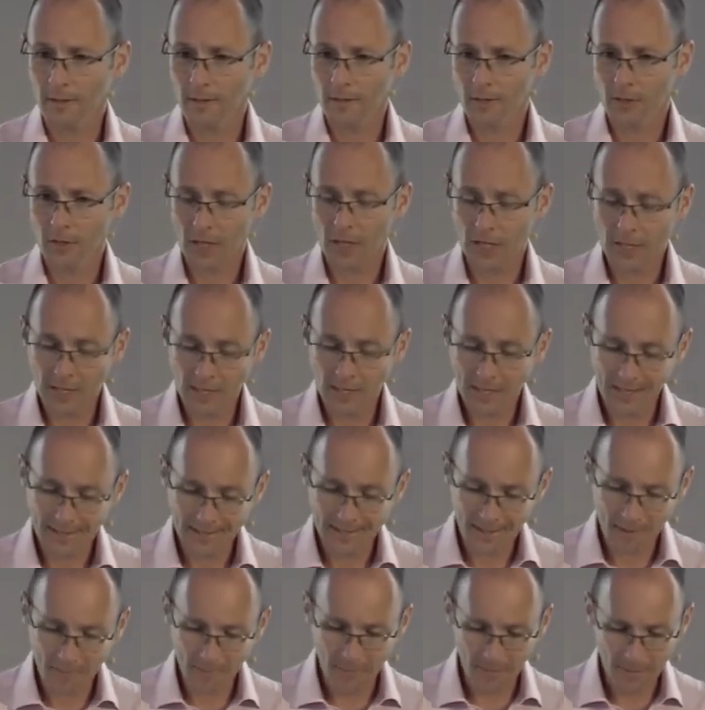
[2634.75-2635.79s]
Jesus has
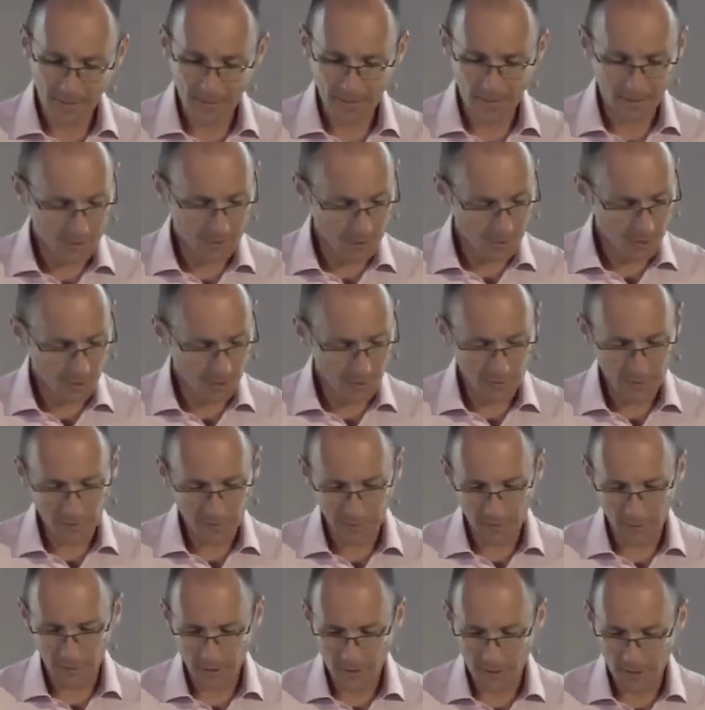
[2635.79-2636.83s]
complete control of the
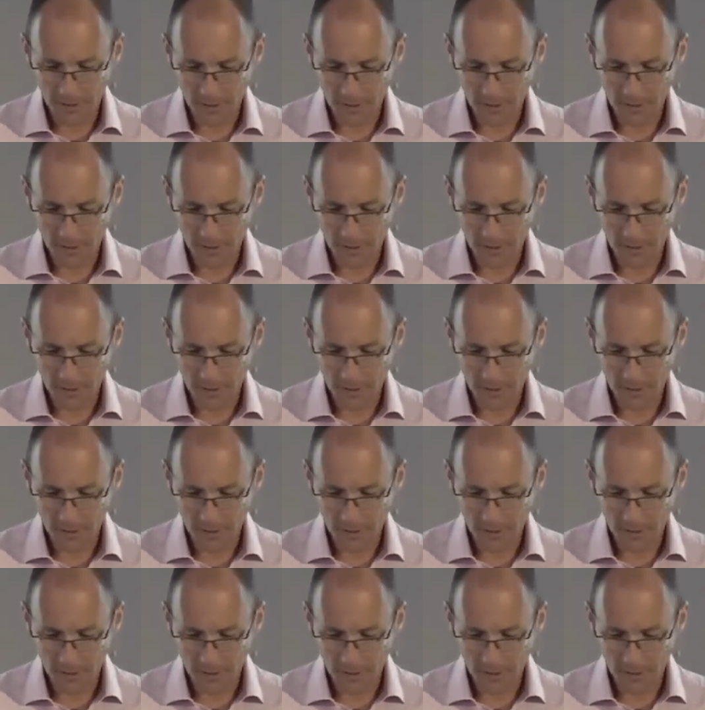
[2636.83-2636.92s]
future.